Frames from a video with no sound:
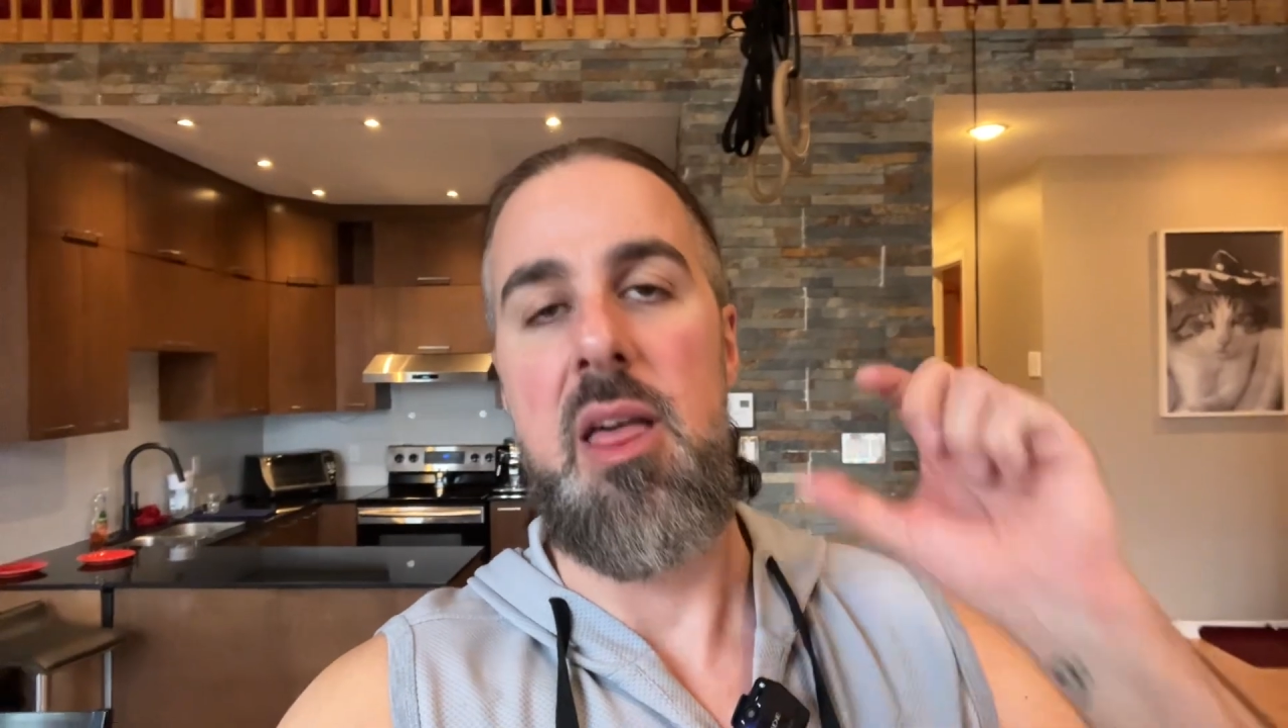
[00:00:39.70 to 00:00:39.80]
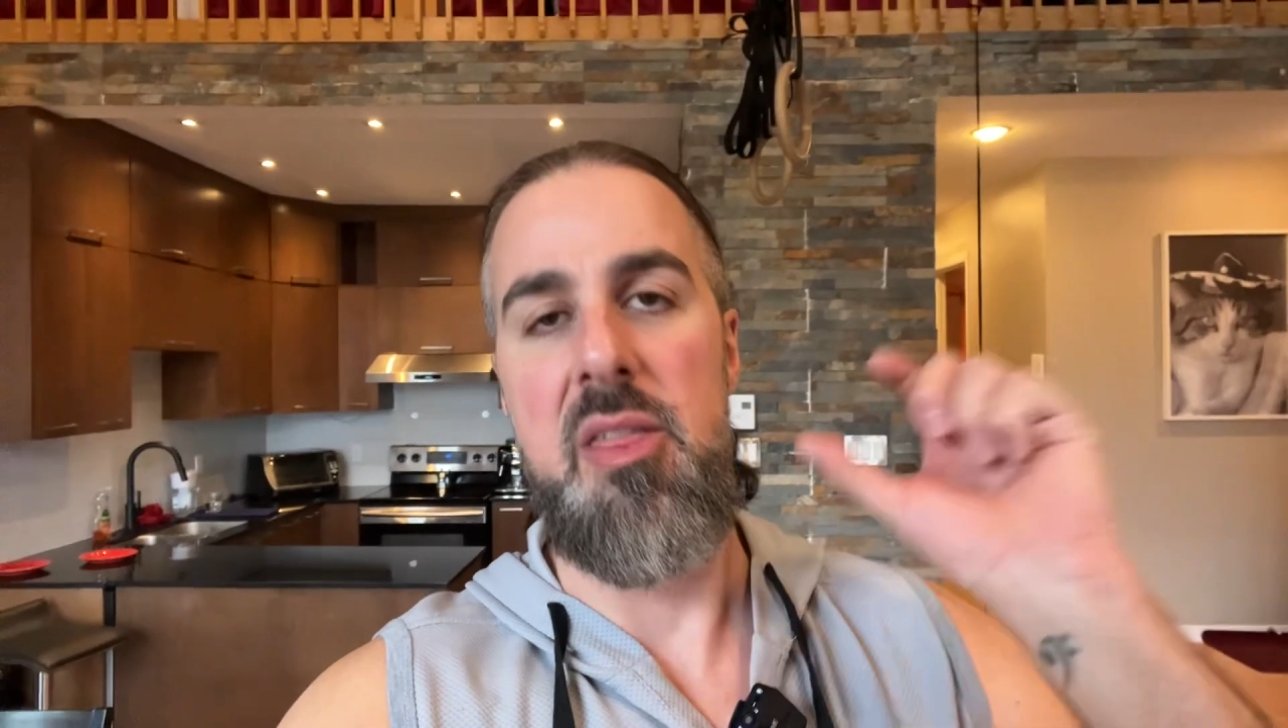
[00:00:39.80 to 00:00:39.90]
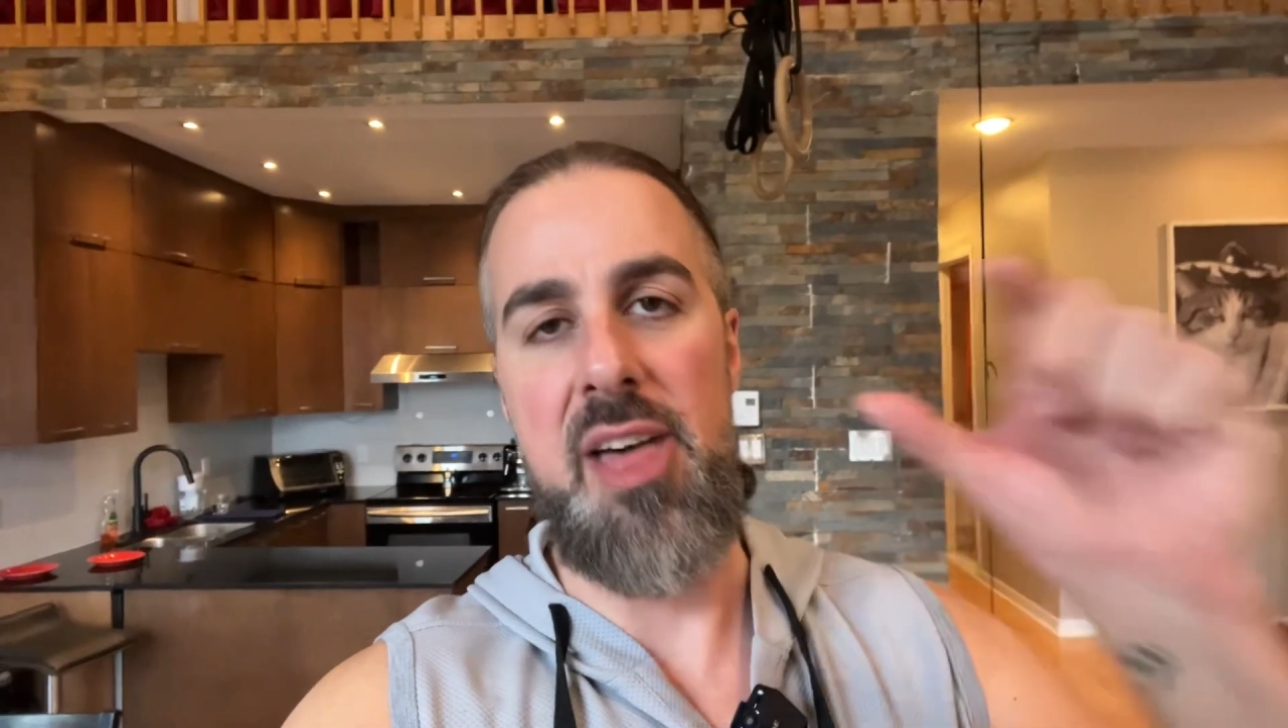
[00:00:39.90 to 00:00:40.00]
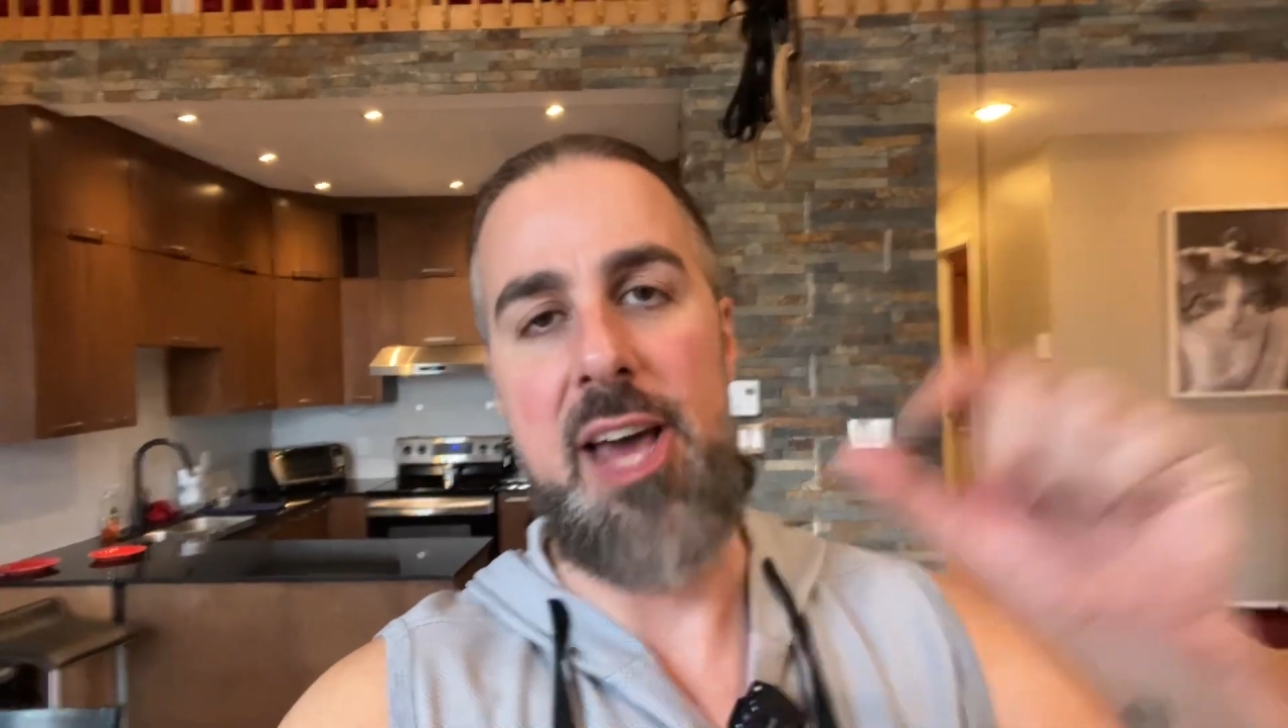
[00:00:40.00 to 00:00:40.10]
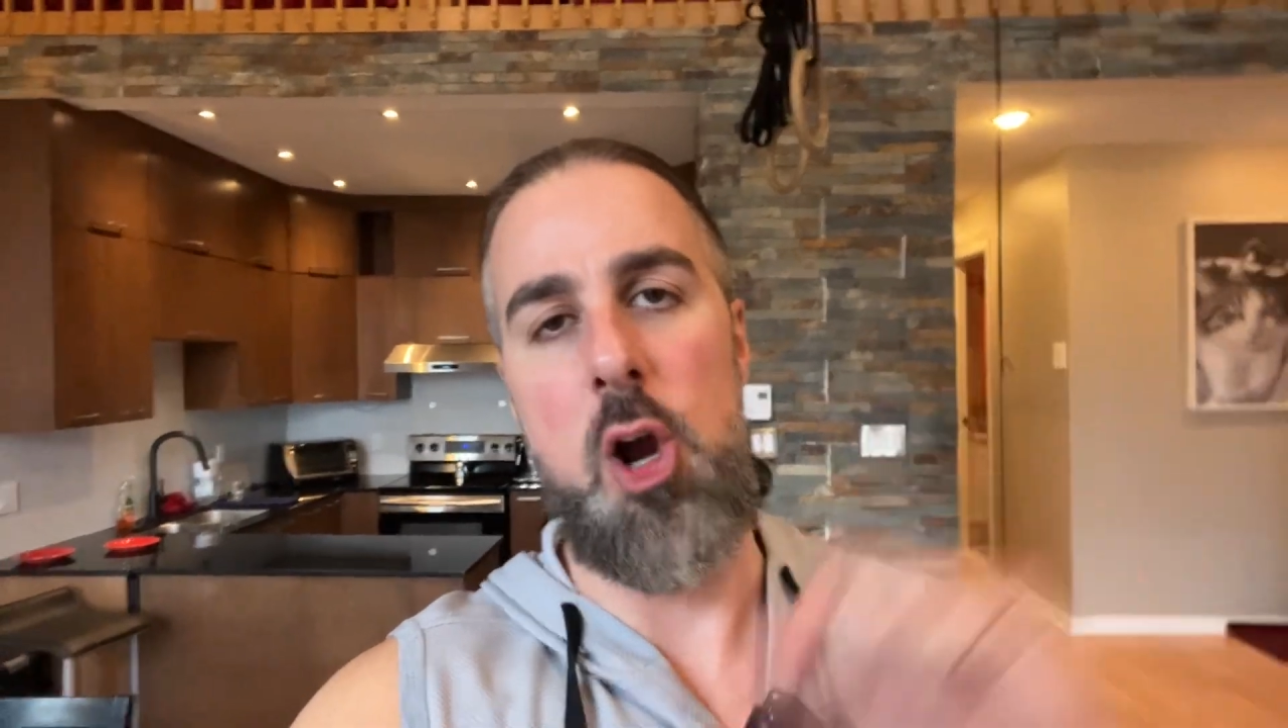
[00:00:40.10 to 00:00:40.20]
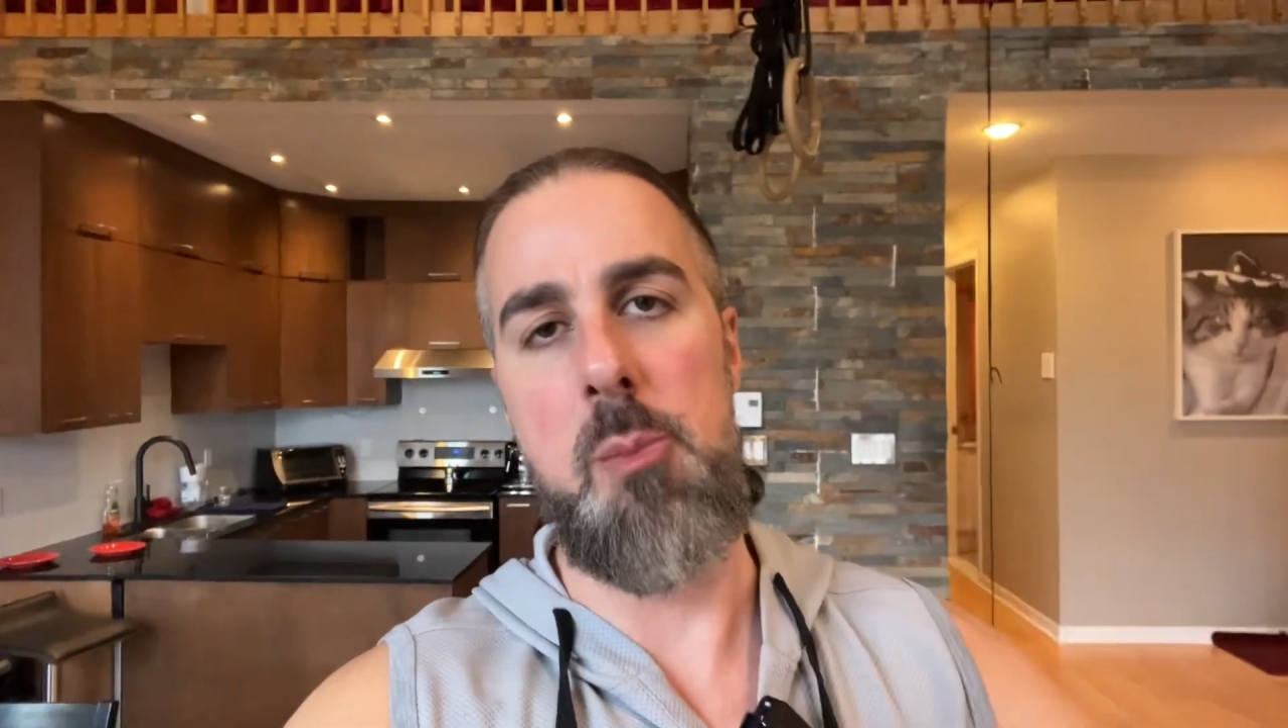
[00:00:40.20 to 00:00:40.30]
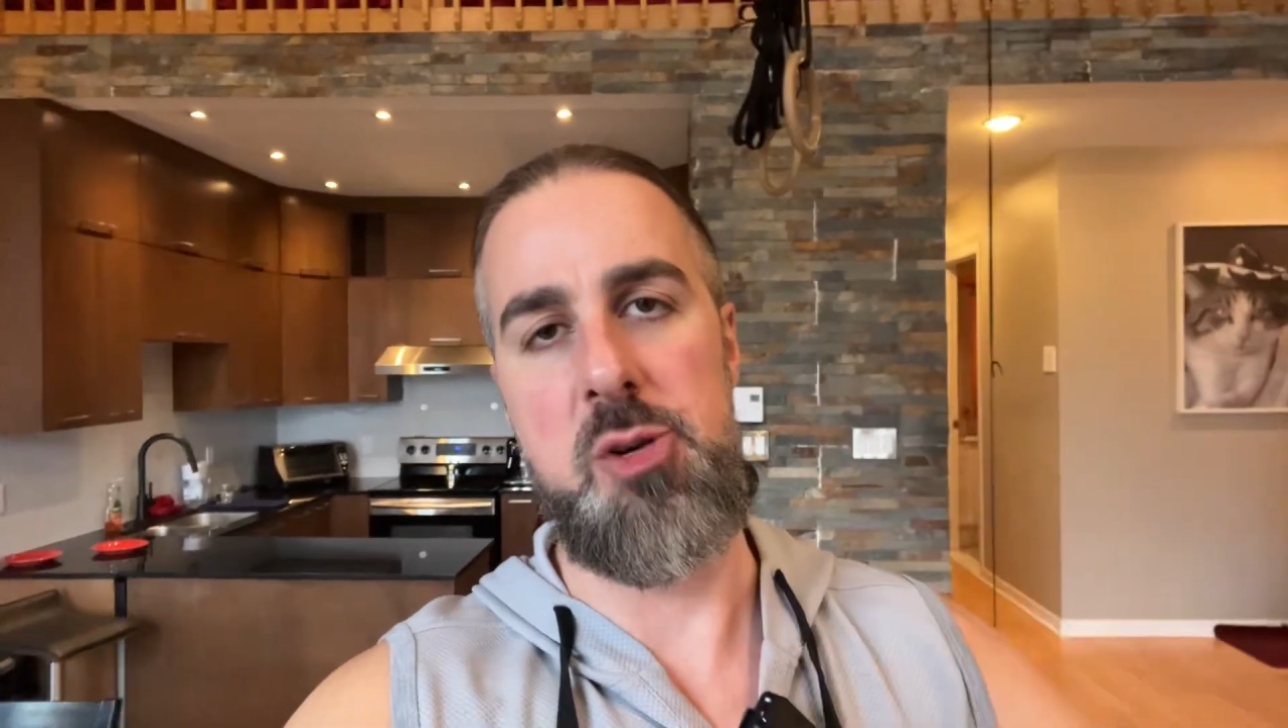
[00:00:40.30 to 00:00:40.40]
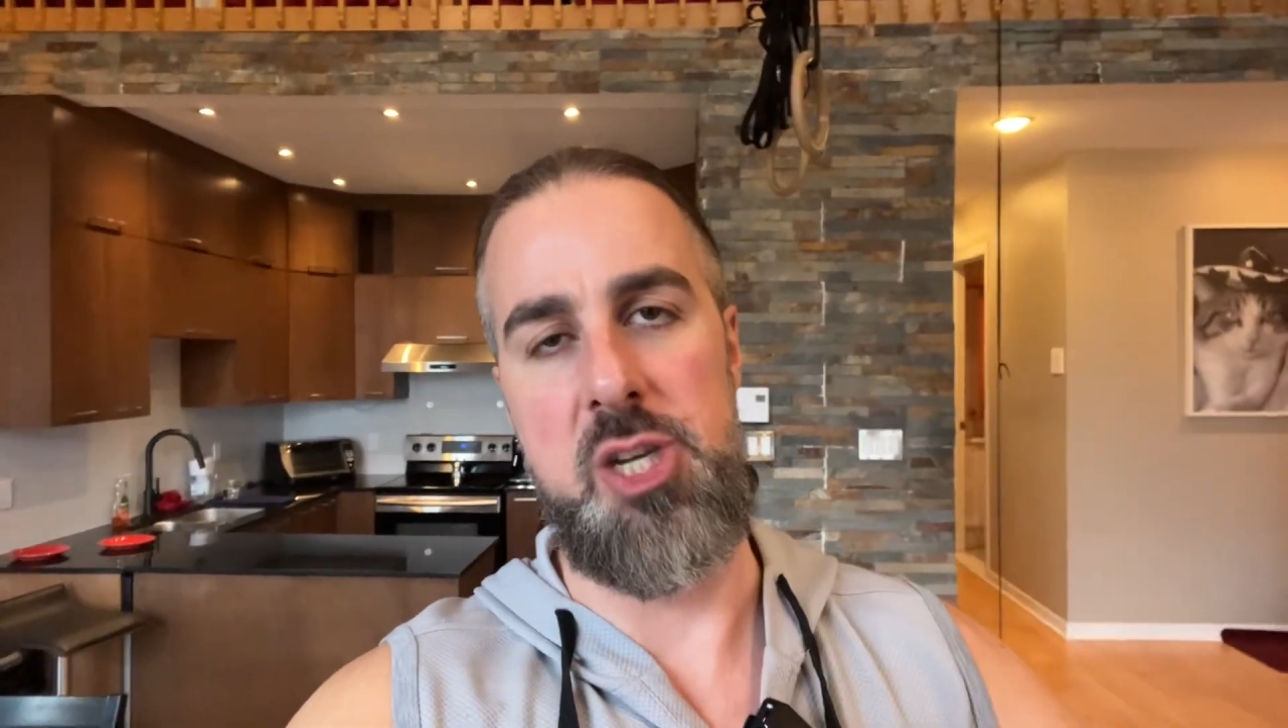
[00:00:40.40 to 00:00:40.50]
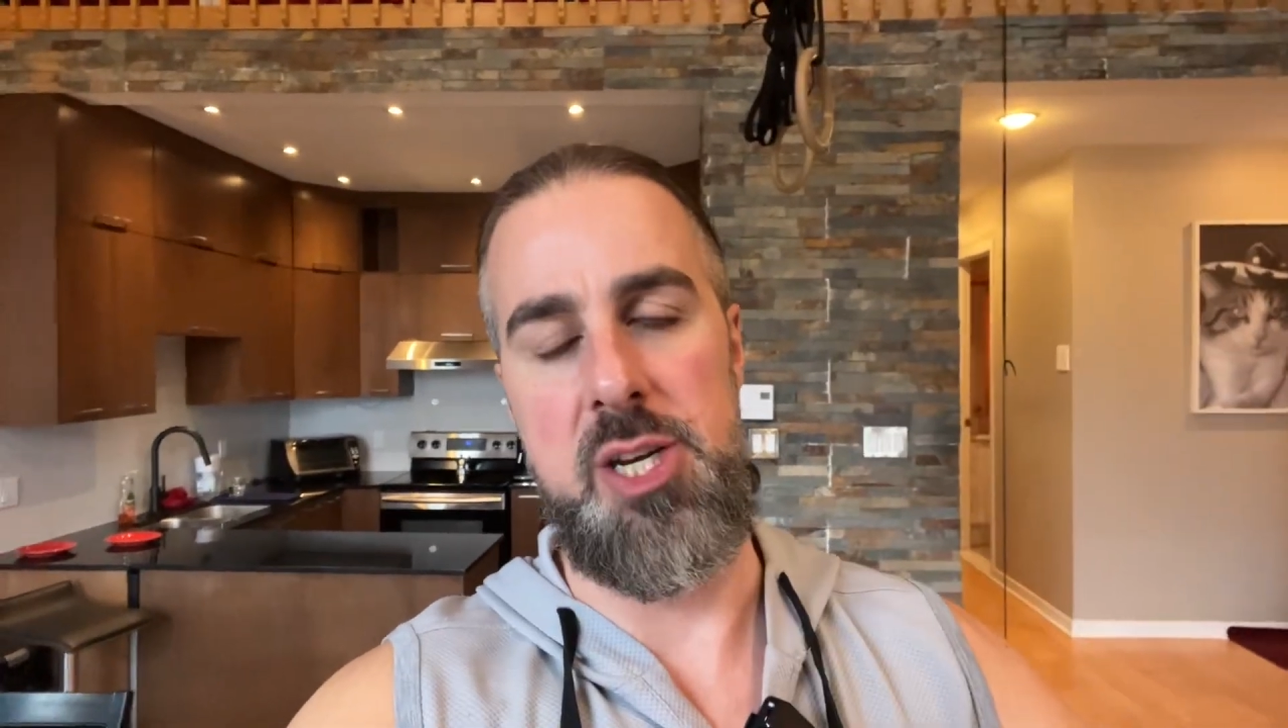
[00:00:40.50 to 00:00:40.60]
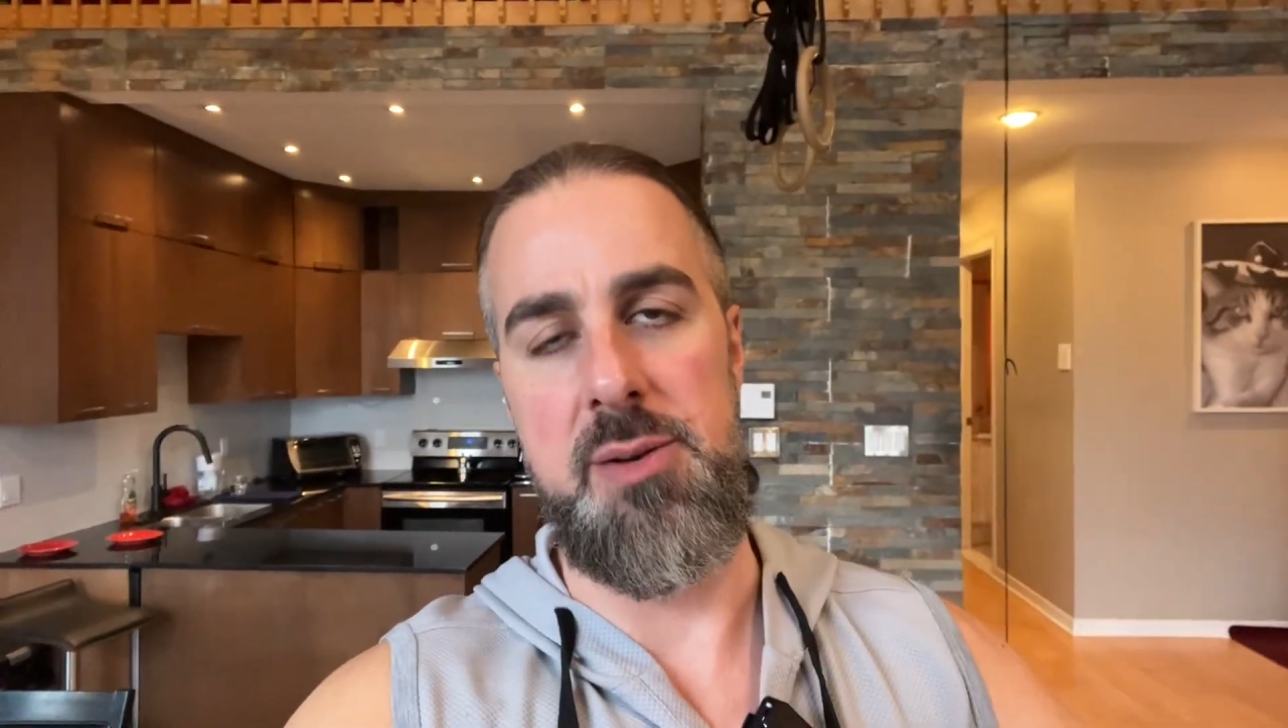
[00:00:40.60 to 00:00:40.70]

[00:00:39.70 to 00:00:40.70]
That option.